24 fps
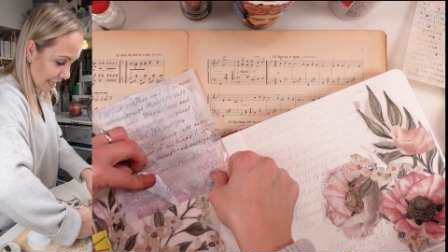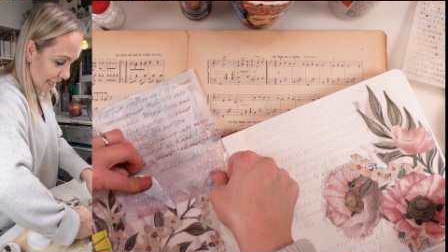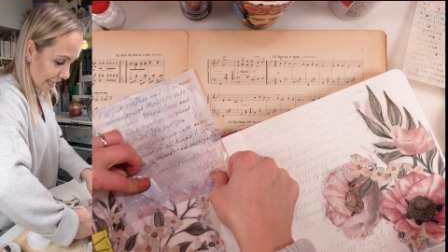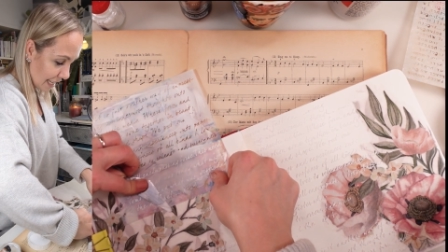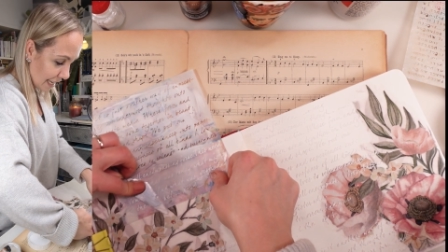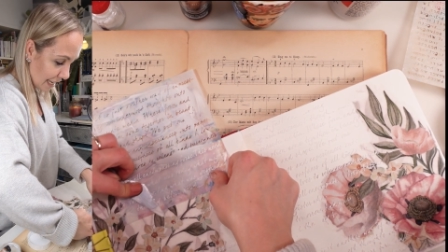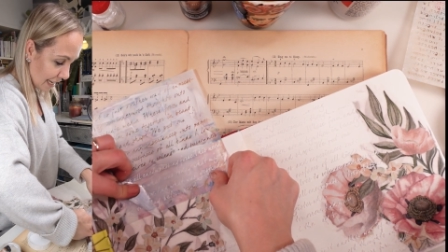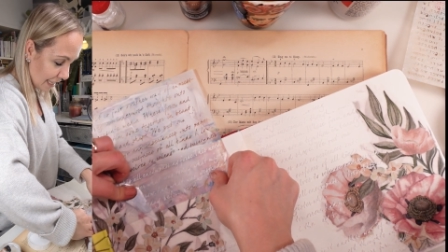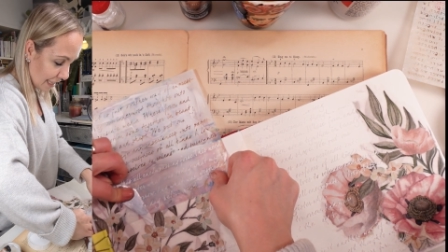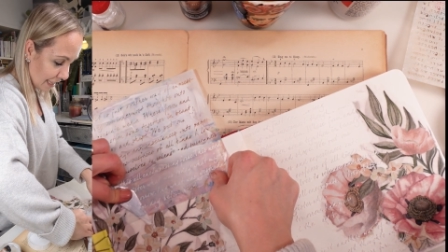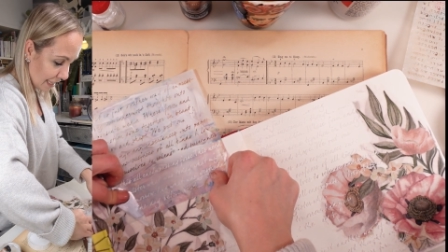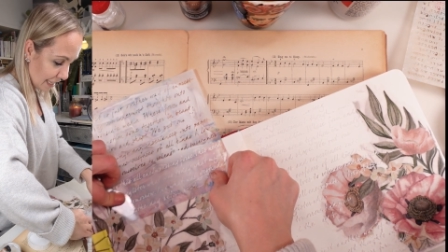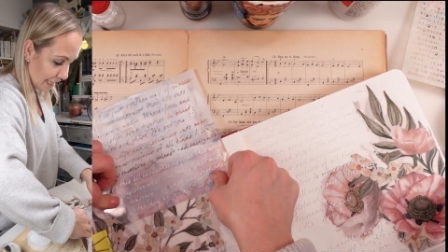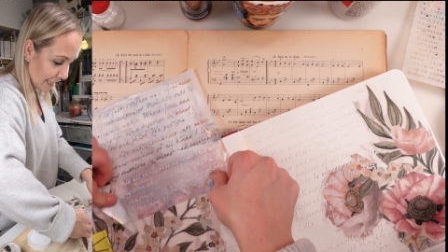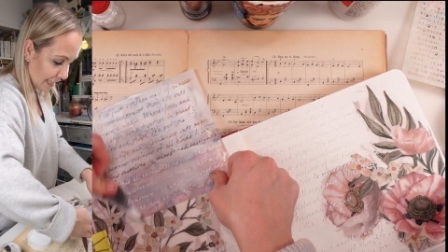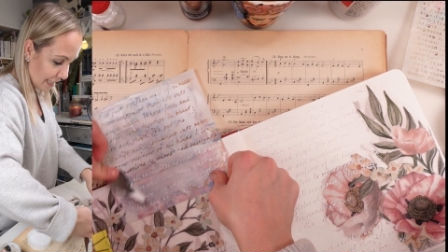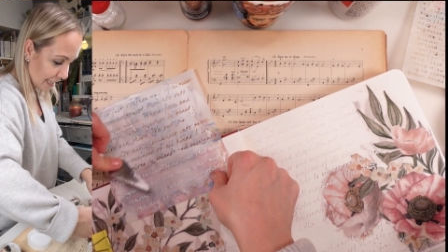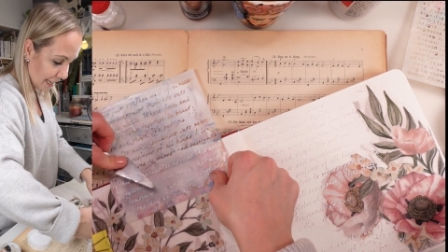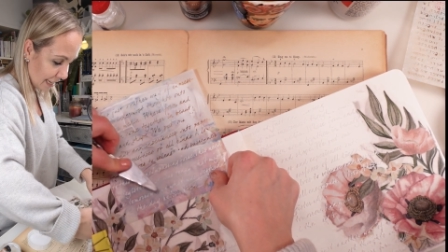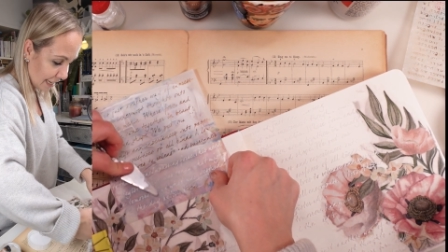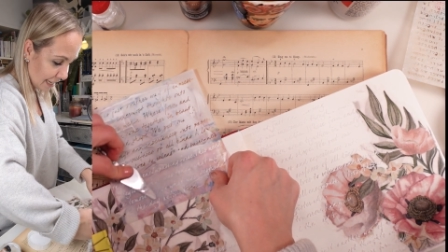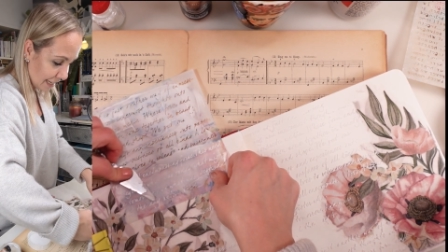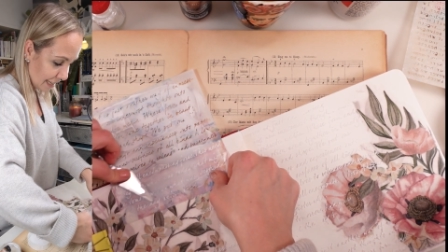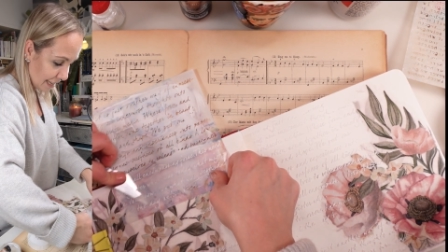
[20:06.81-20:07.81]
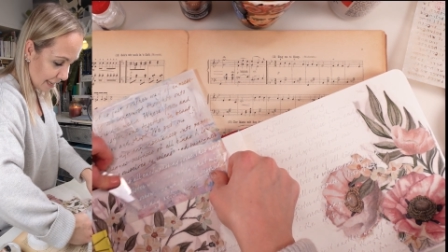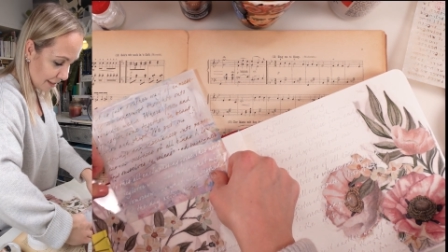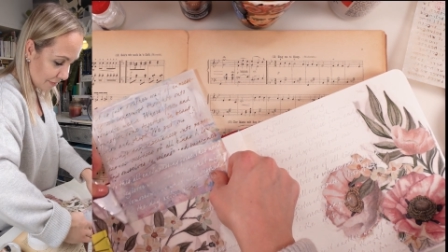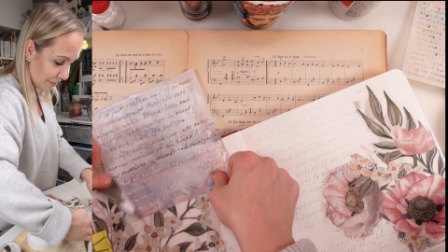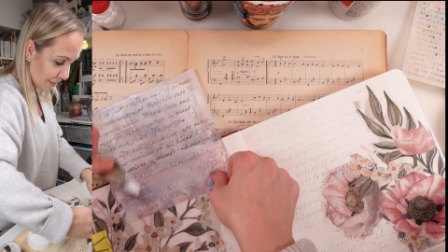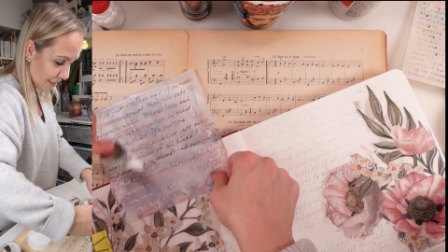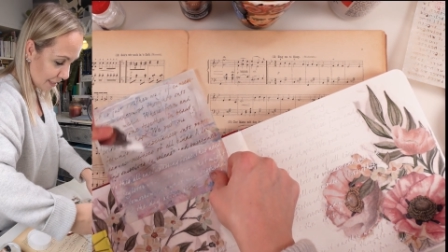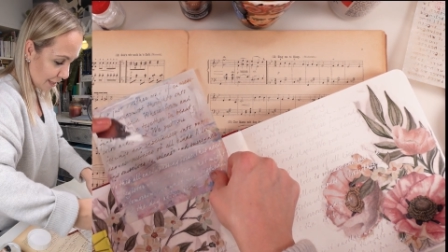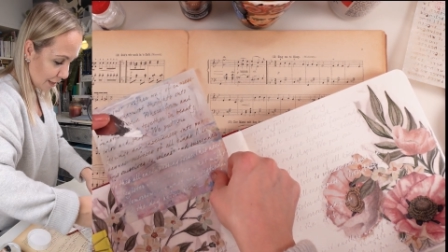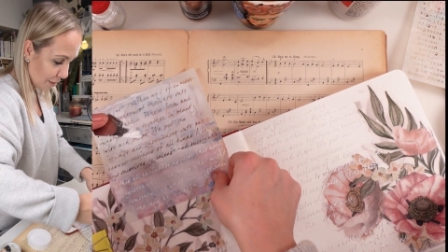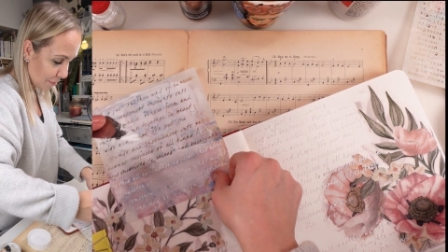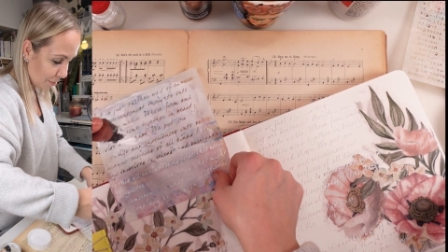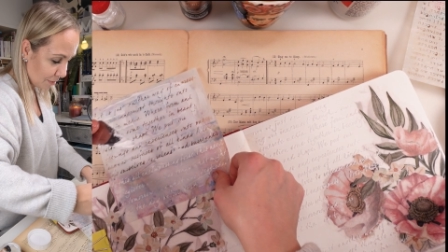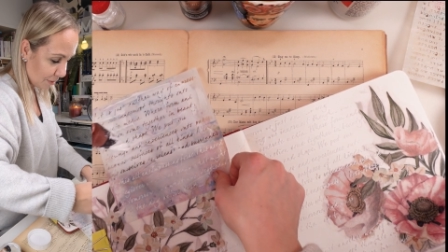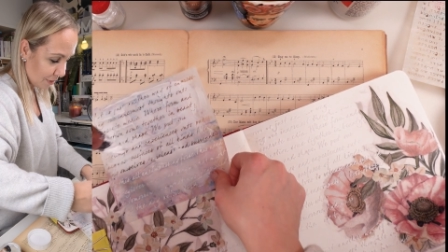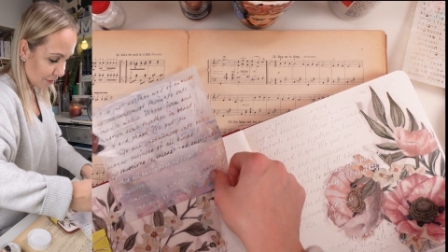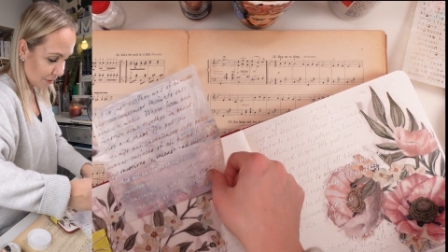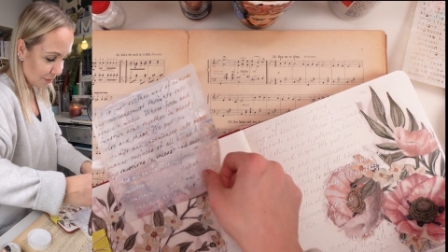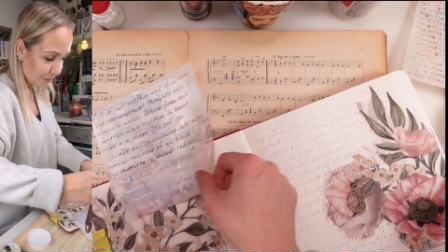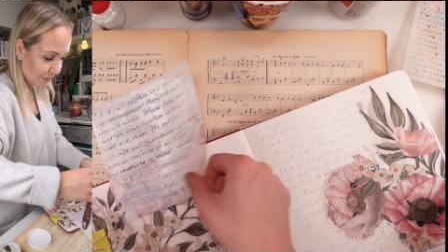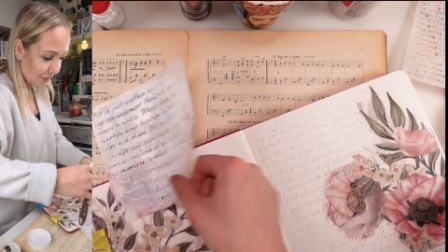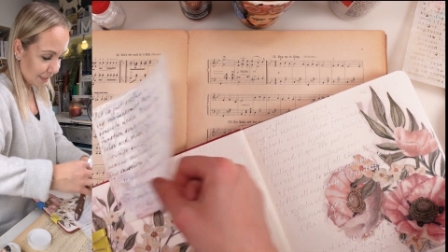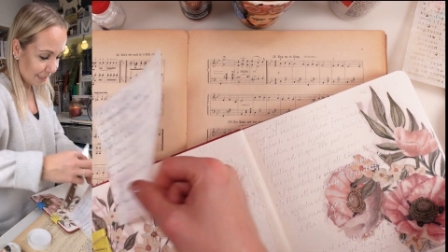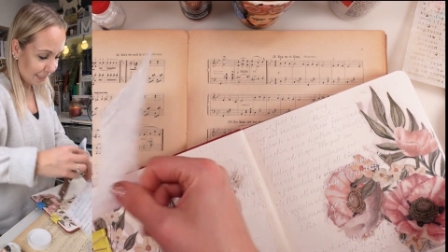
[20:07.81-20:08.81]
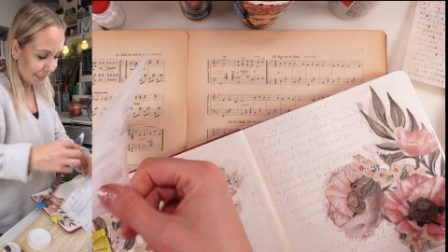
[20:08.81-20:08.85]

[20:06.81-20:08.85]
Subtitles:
and I think I have stopped using